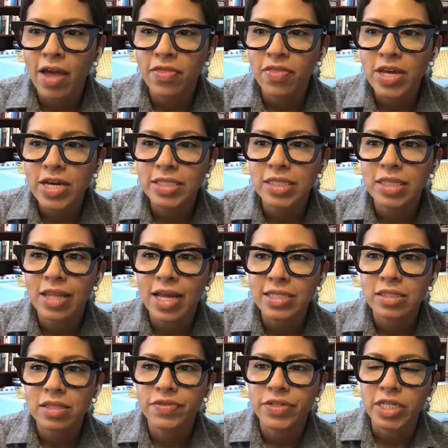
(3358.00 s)
I think it's
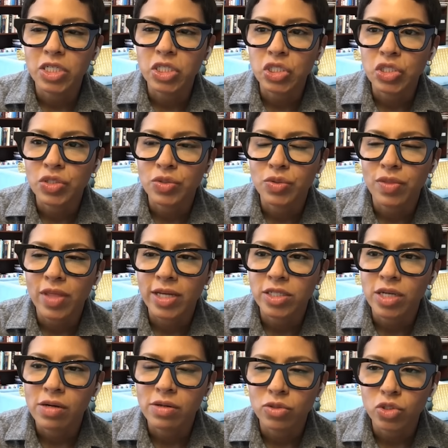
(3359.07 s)
less of an issue that
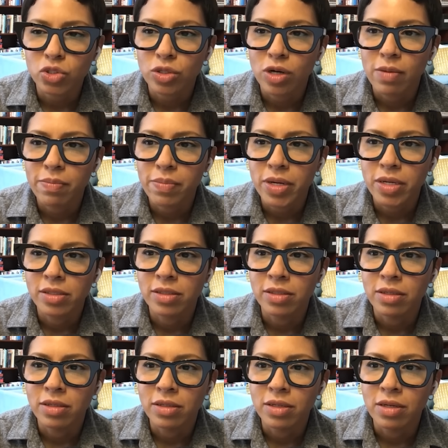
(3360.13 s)
Donald Trump
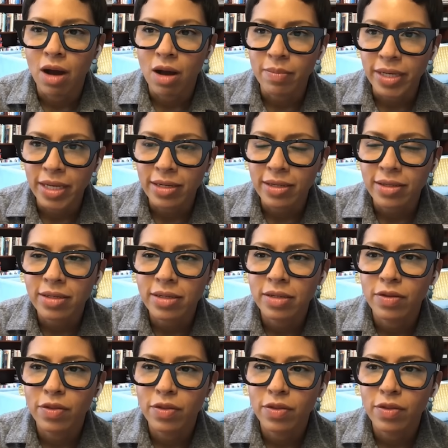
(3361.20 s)
nominated